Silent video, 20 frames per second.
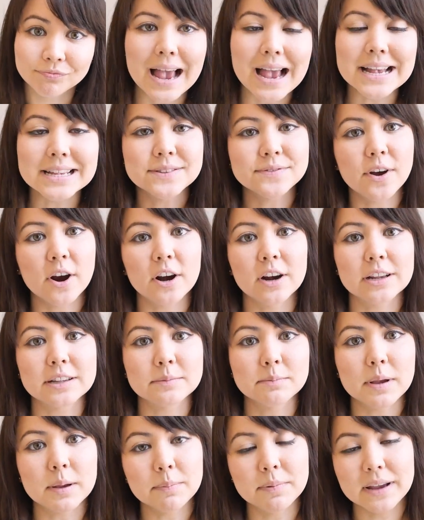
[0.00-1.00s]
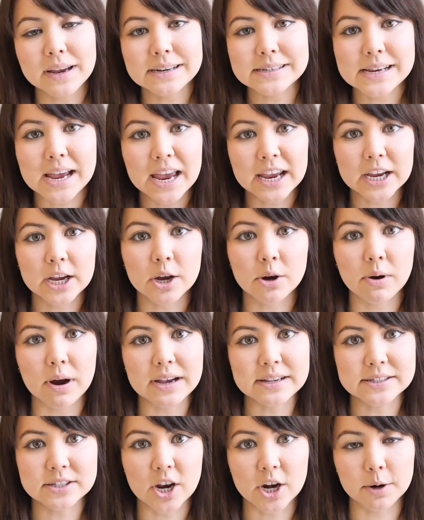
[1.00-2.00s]
As far as me playing taiko,
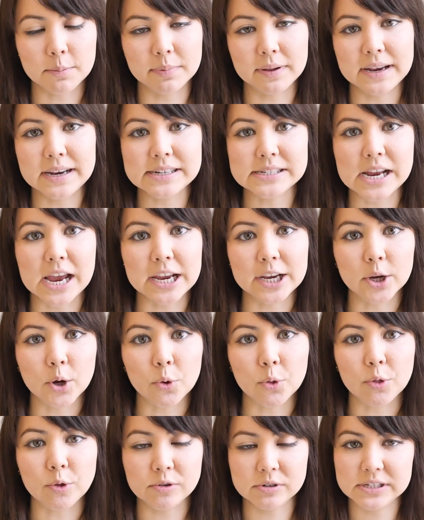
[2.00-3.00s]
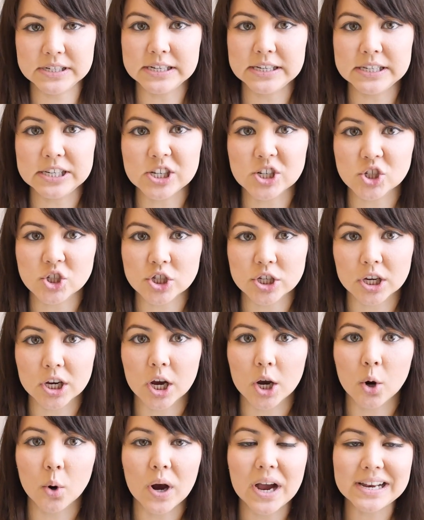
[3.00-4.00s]
I started playing taiko thirteen years
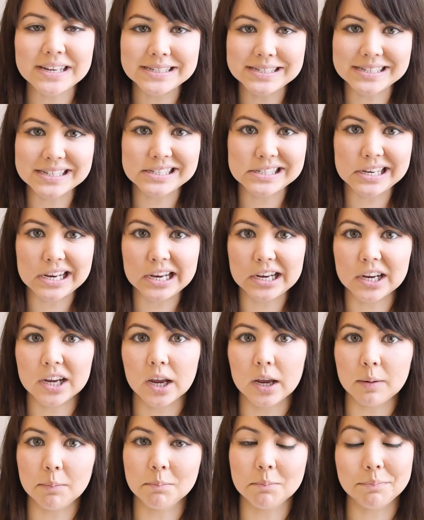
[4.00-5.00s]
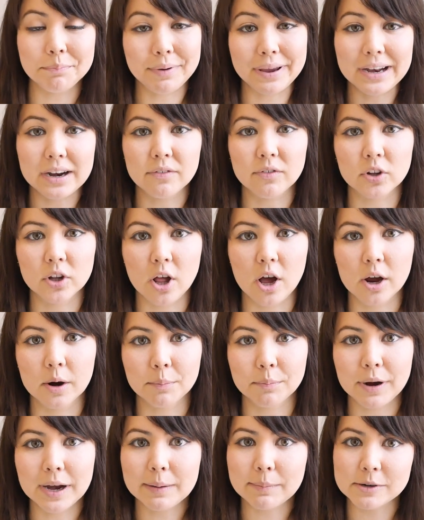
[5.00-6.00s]
ago. I did take a bit of a long
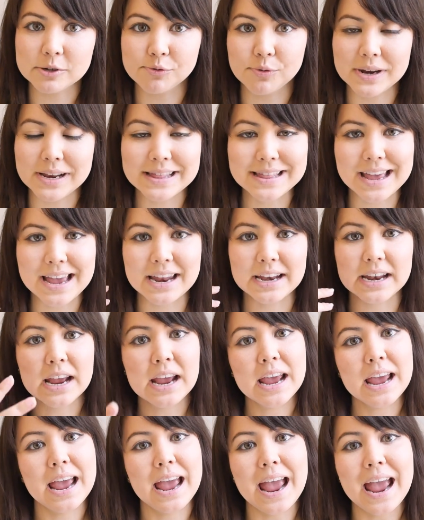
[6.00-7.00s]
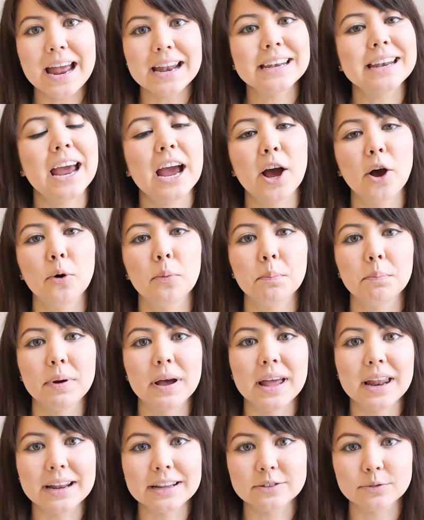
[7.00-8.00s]
break between then and now,
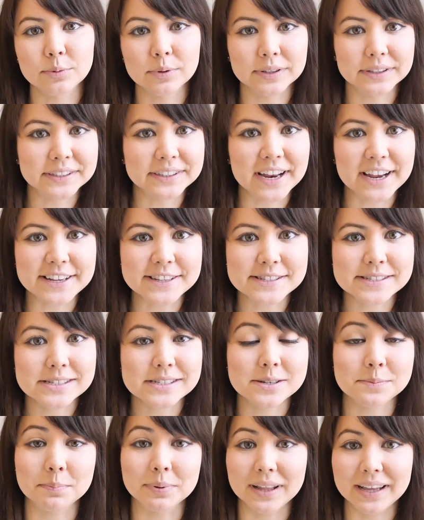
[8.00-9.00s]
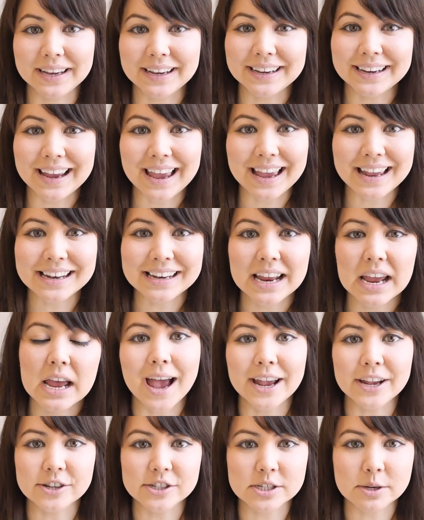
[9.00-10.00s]
but it's really nice to play again.
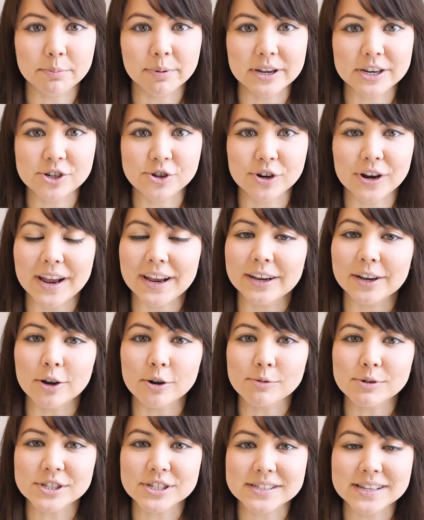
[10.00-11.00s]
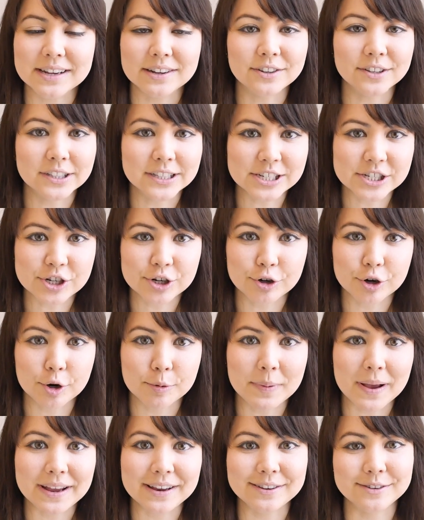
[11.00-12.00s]
I used to play Jodaiko, which is a collegiate
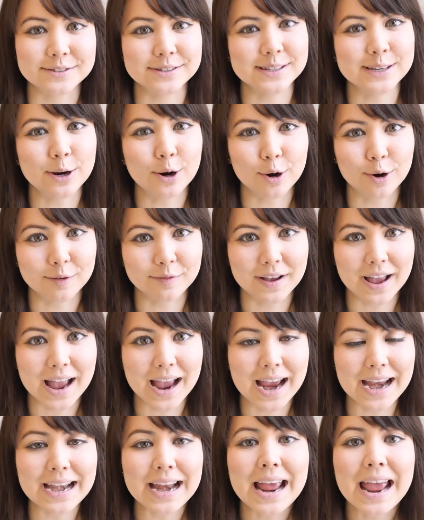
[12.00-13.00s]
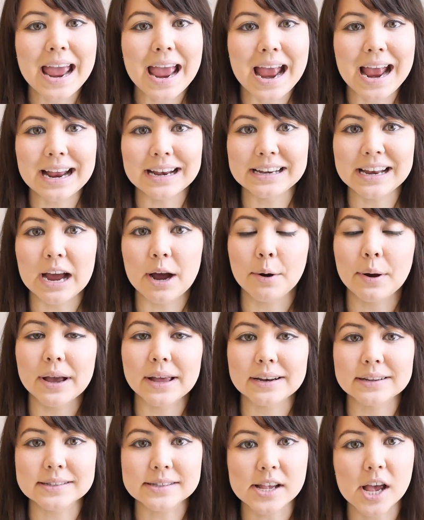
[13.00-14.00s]
group at U C Irvine, and now
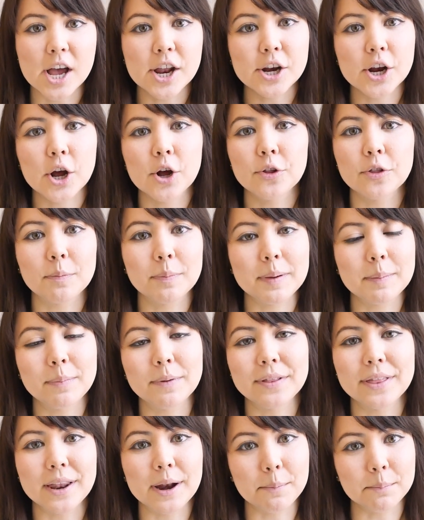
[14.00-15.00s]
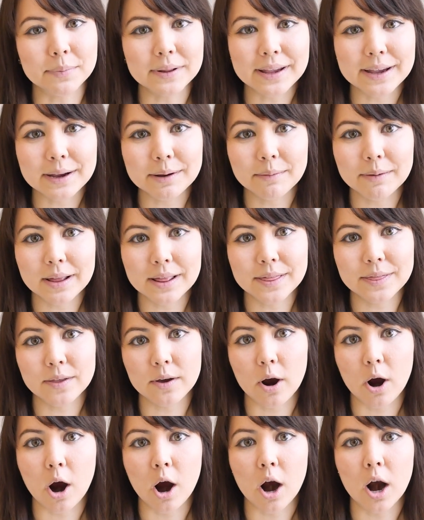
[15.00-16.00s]
at Asano, the people that I'm playing with
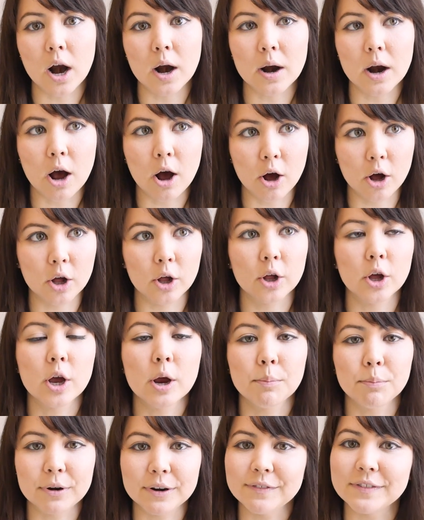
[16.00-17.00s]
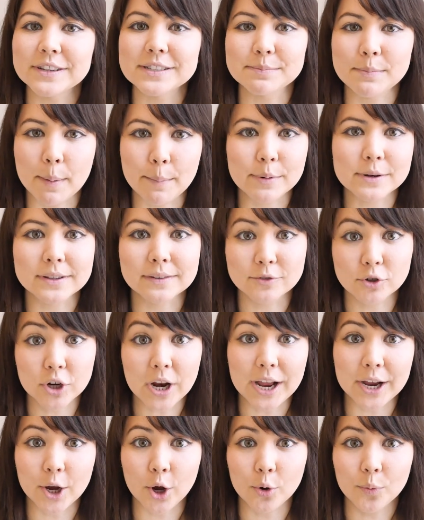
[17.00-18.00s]
are all previous members of
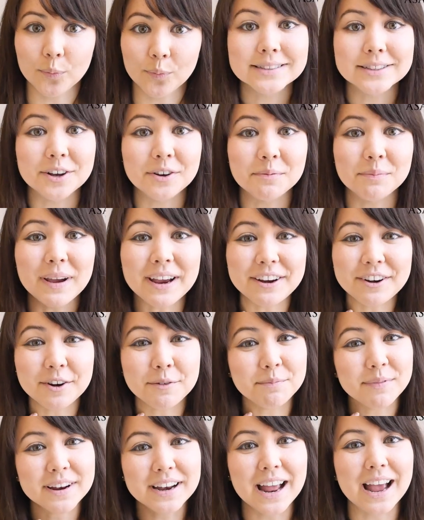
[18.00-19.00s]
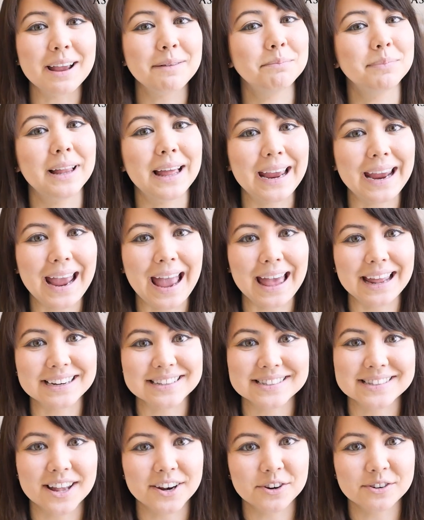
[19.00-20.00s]
Jodaiko. So my group and I play at
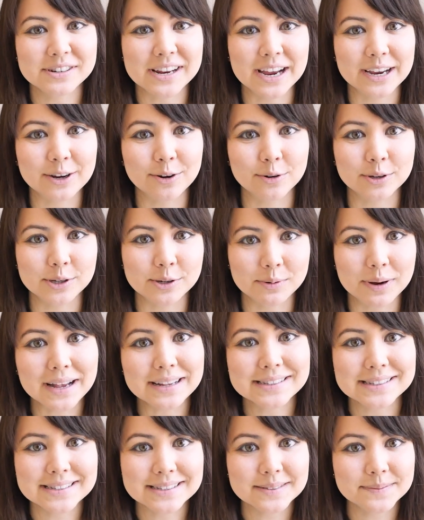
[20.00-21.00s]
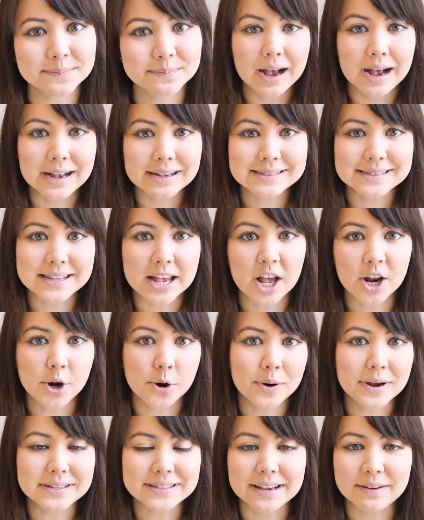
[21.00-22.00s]
Asano Taiko U S. Asano
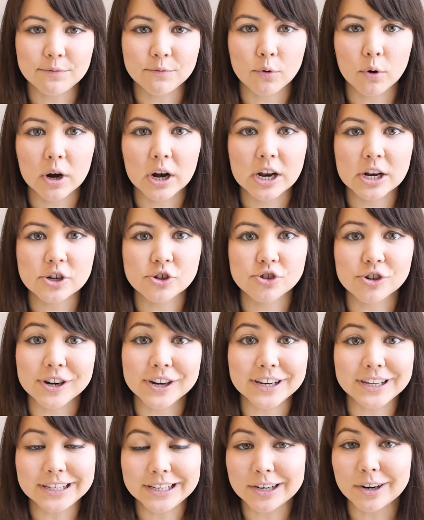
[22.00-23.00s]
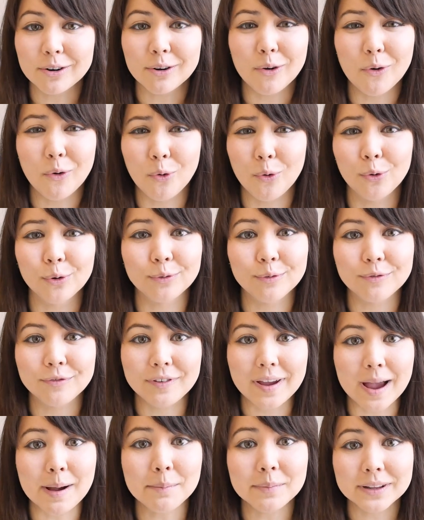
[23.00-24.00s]
is a four hundred year old
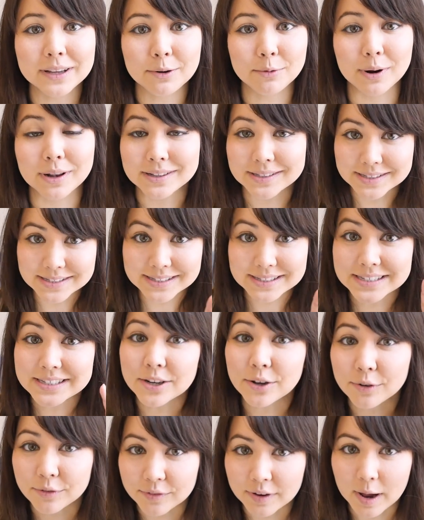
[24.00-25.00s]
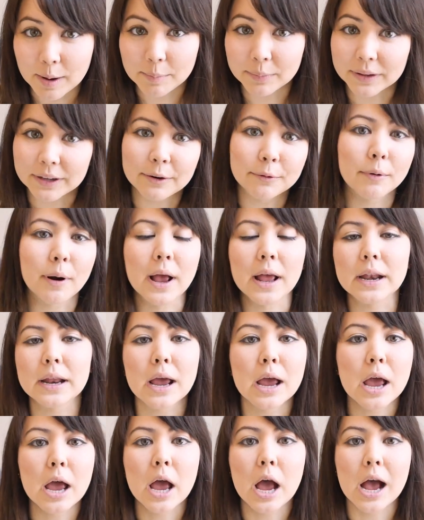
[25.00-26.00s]
family-run, still family-run,
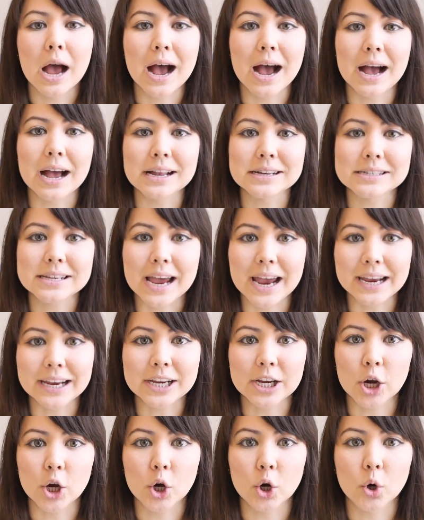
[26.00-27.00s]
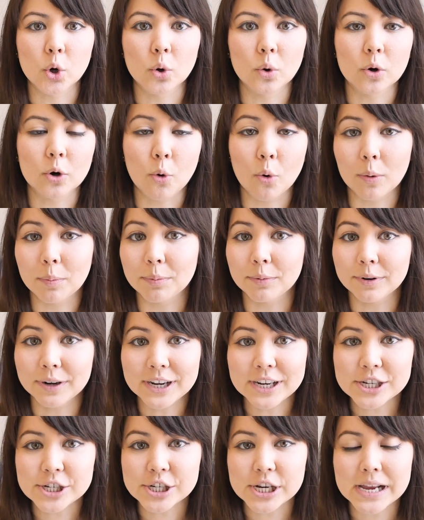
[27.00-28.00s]
uh, taiko
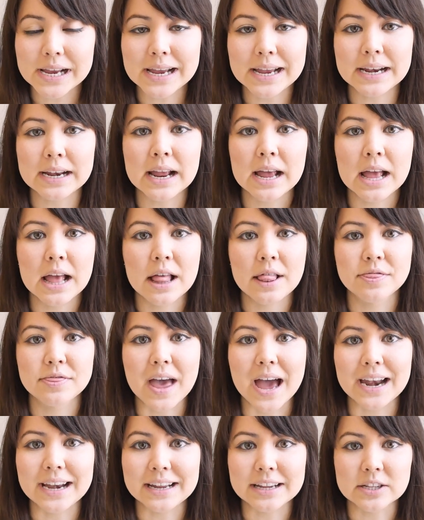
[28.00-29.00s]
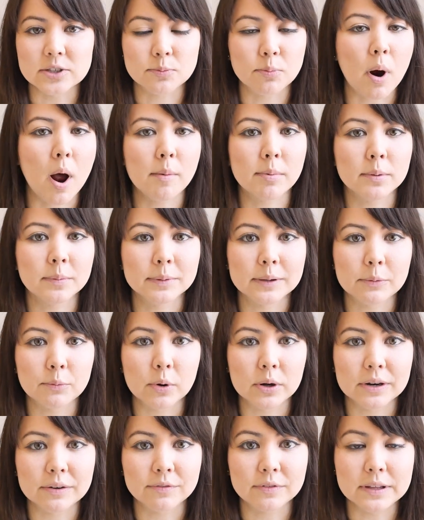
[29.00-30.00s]
corporation that is probably
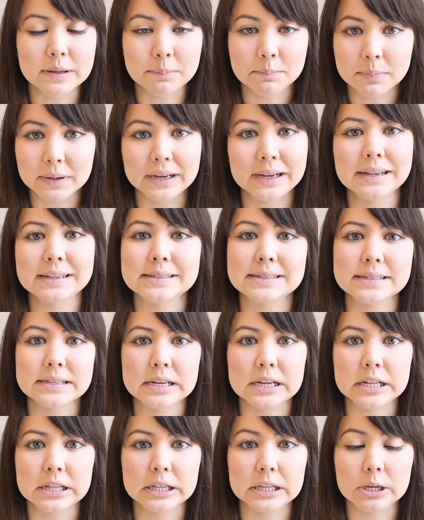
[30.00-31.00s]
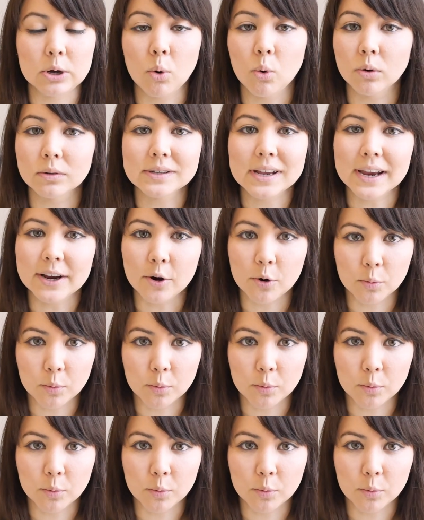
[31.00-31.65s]
one of the biggest in the whole taiko